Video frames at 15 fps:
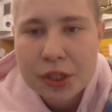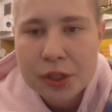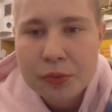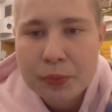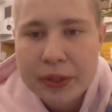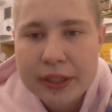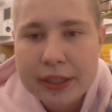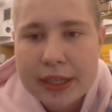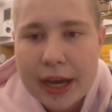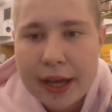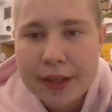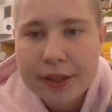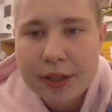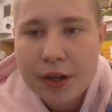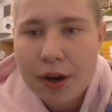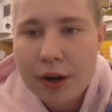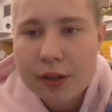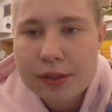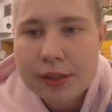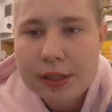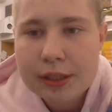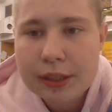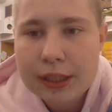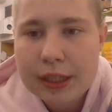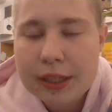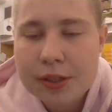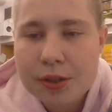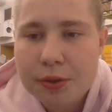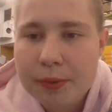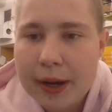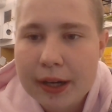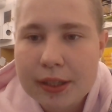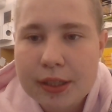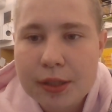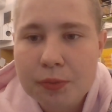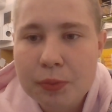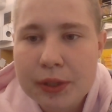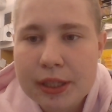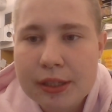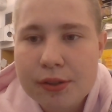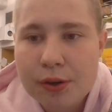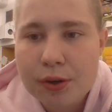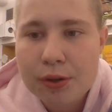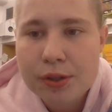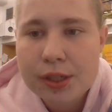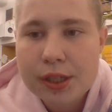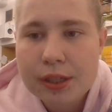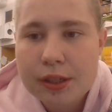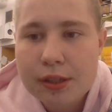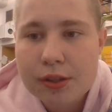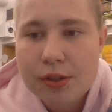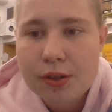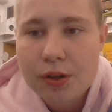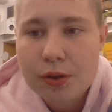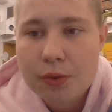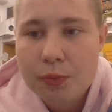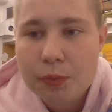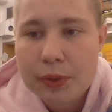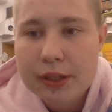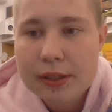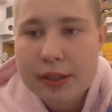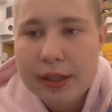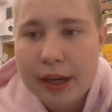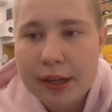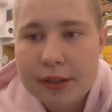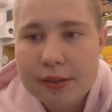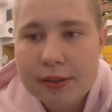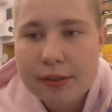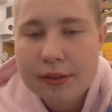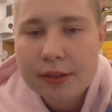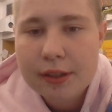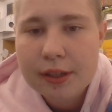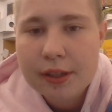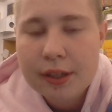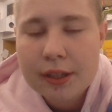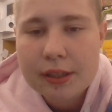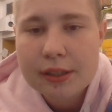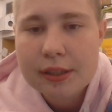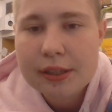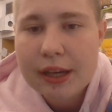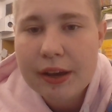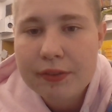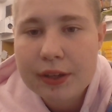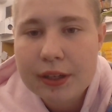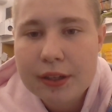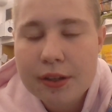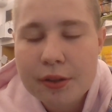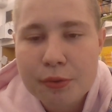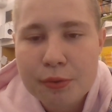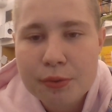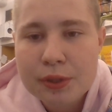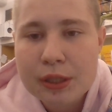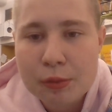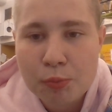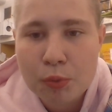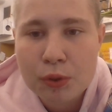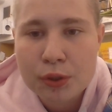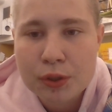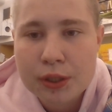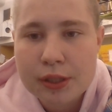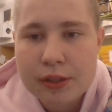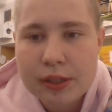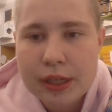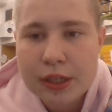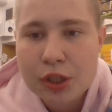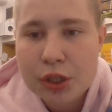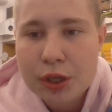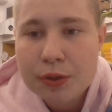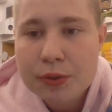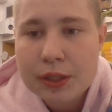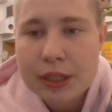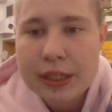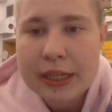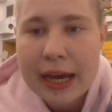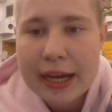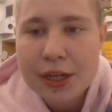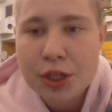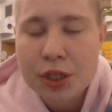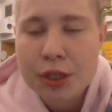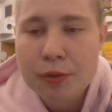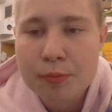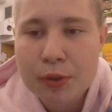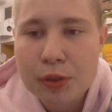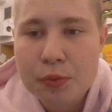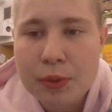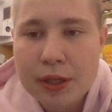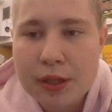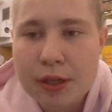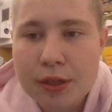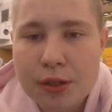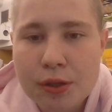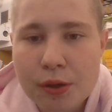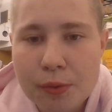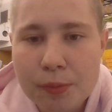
with death constantly interacted with his urgent concern with sex. This is evident through these portraits and shows the tension between the two.